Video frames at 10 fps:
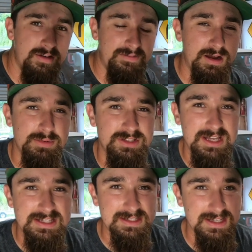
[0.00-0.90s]

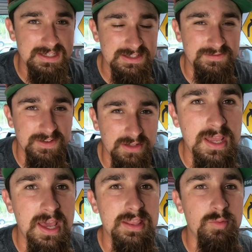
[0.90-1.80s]
fiberglass laced
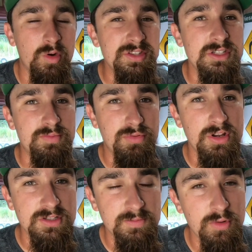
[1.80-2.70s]
filler and then once it's
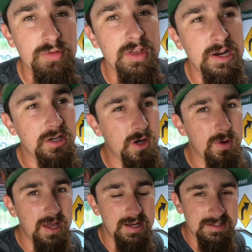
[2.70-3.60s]
pretty smooth then I'll go
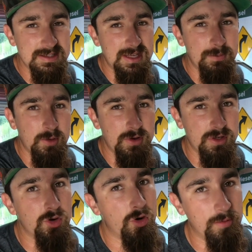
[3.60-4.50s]
ahead and skim it with a
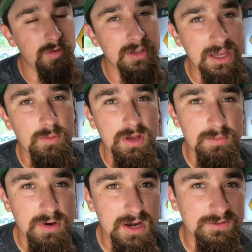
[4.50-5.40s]
normal lightweight
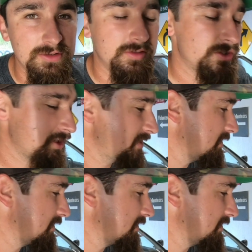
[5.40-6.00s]
body filler just to